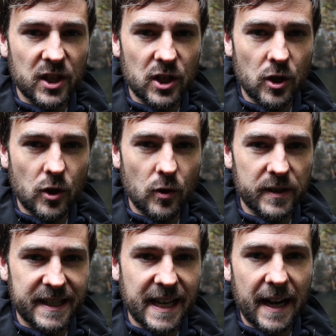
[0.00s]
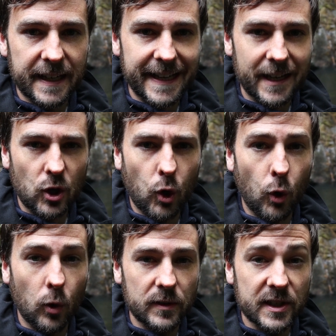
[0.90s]
to use a technique
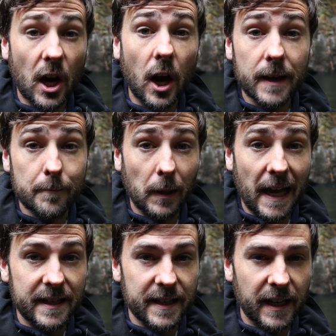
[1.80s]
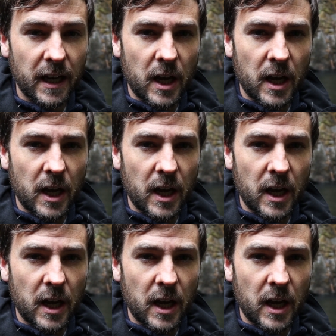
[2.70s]
called time blending,